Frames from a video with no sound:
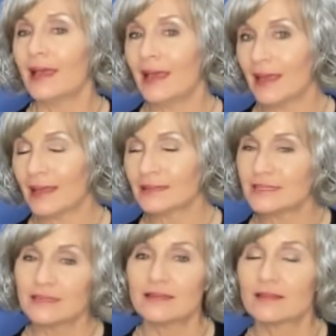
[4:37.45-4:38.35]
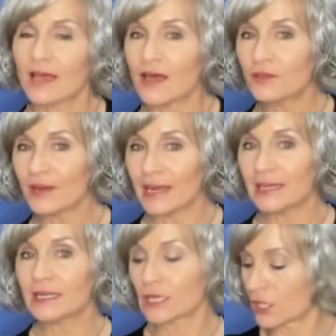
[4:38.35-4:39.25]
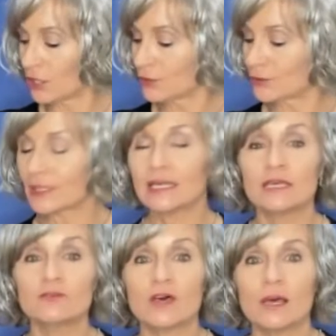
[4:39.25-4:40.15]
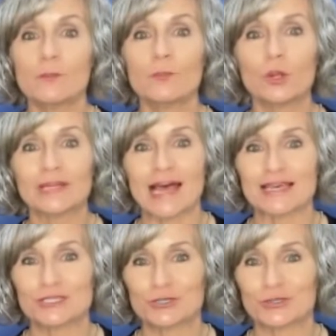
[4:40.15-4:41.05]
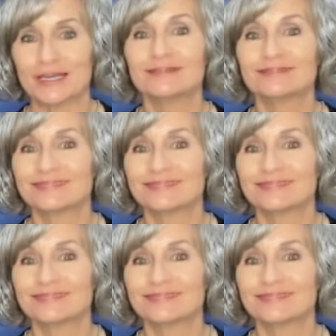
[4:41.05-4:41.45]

and the other 8 include Eva Polastri,